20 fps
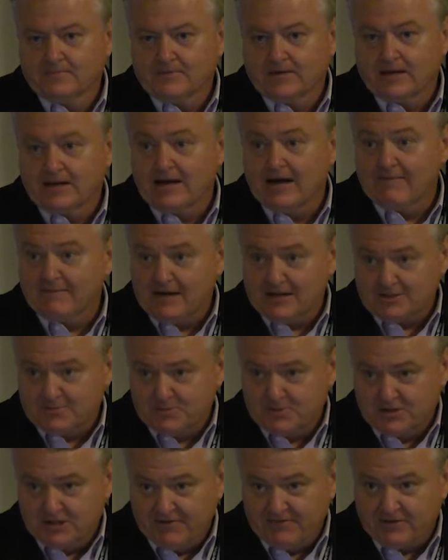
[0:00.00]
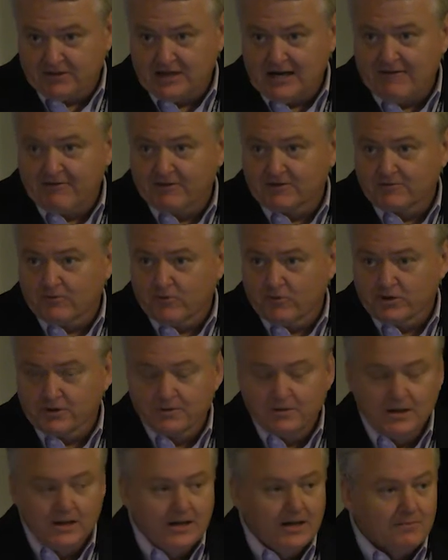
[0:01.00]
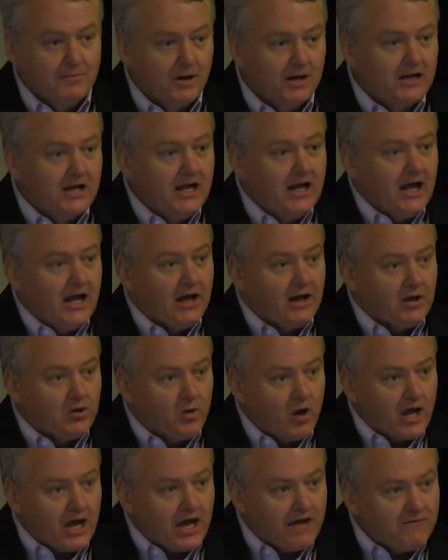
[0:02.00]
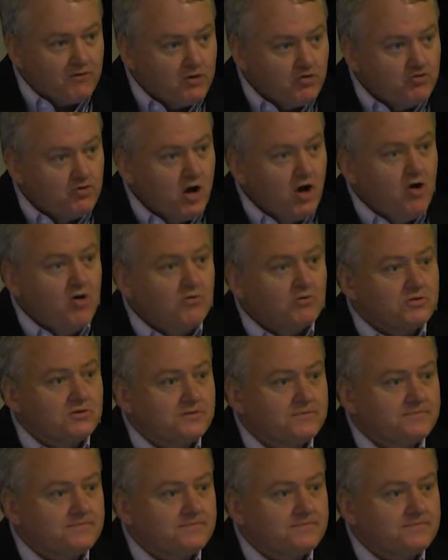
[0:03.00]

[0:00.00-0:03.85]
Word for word: And I've got specific topics for you. But if you don't,